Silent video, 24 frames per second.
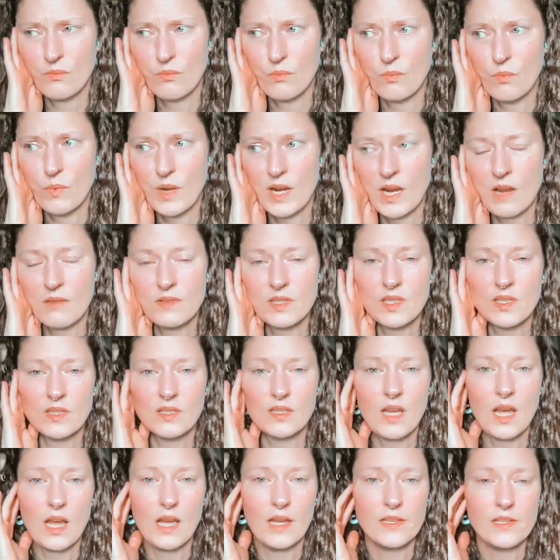When I was in
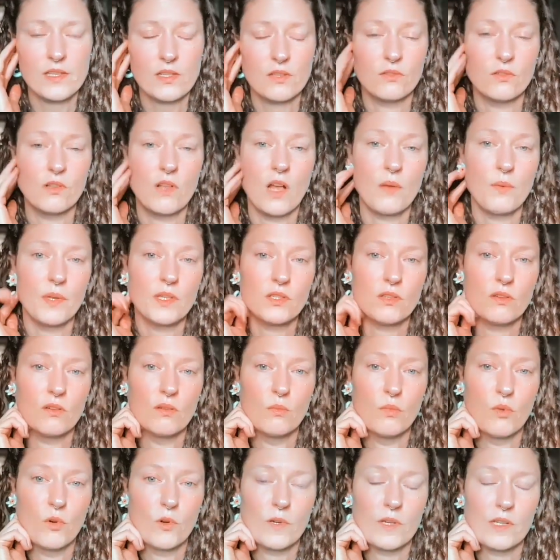high school, I went to a
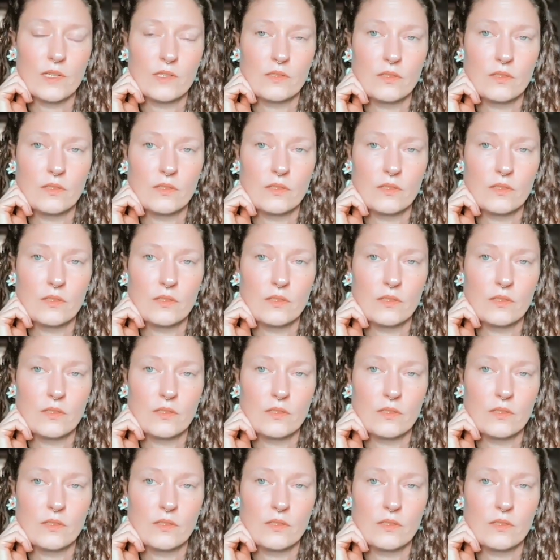boarding